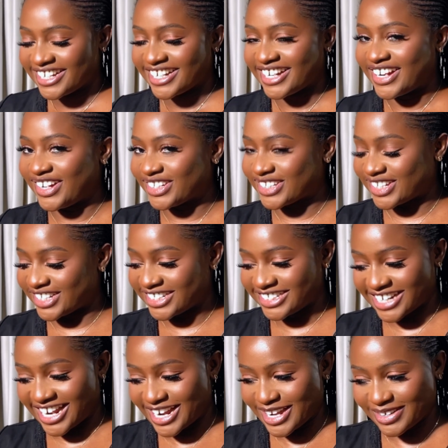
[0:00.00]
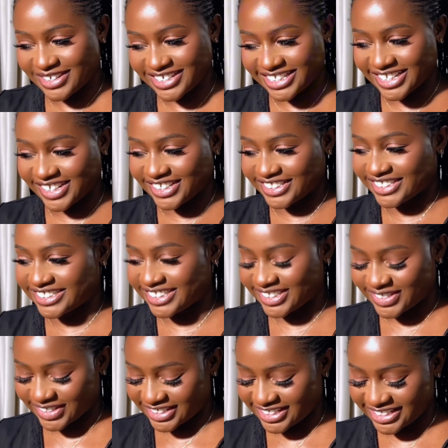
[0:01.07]
Hold on, I'm gonna tell you the
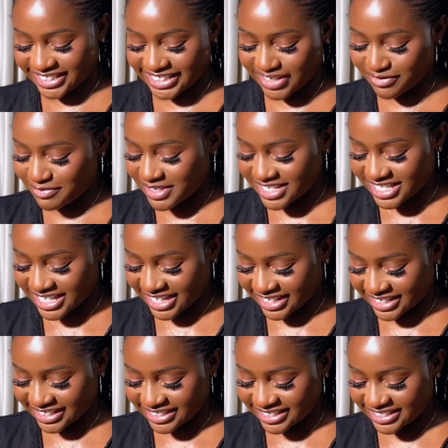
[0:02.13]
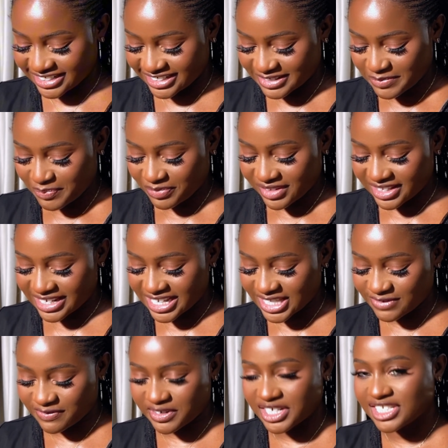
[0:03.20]
secret. Just give me a second. Let's
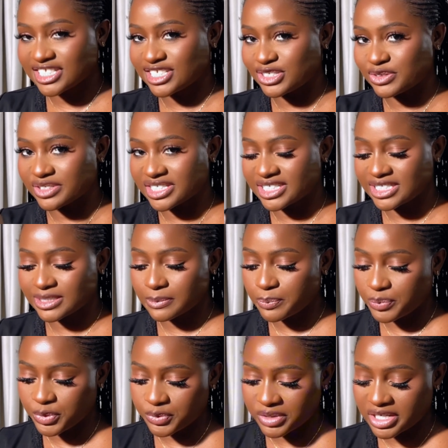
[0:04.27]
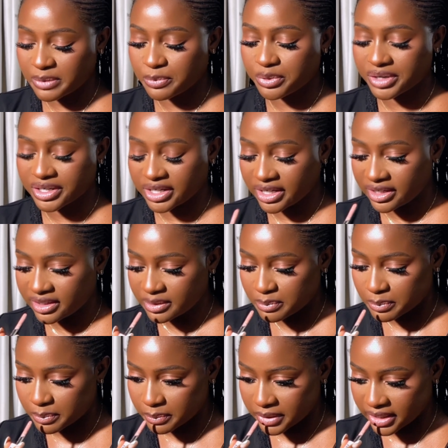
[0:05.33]
first use this really pretty
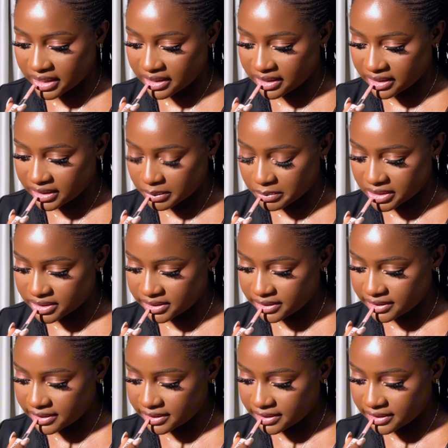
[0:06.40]
pink in the middle.